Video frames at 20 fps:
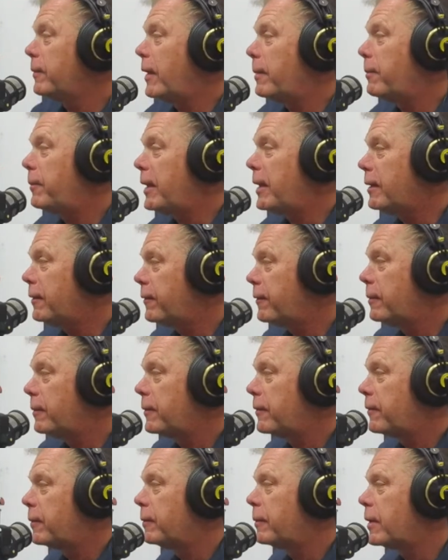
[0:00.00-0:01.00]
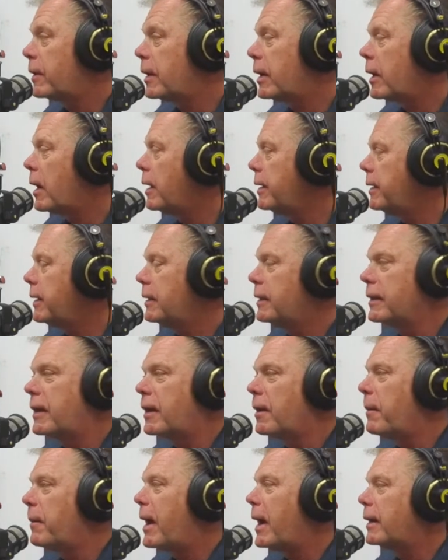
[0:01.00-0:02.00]
Hempy and from Continental to
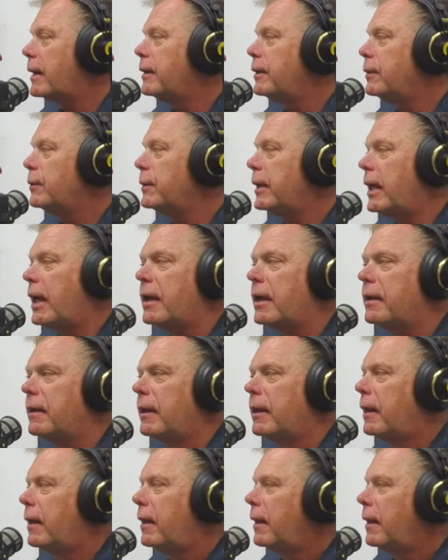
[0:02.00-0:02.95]
come back and do it again.